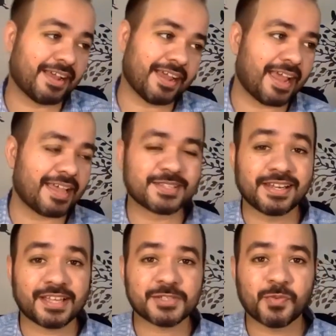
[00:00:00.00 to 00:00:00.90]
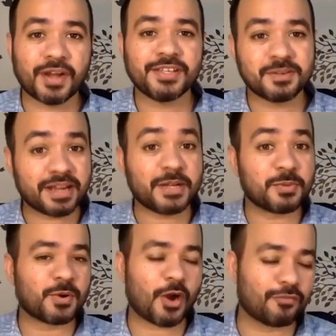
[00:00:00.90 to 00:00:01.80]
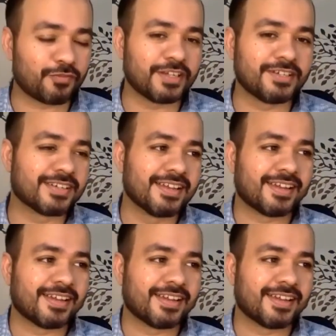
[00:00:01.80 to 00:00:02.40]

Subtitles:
Has the last 1 year made you more confident?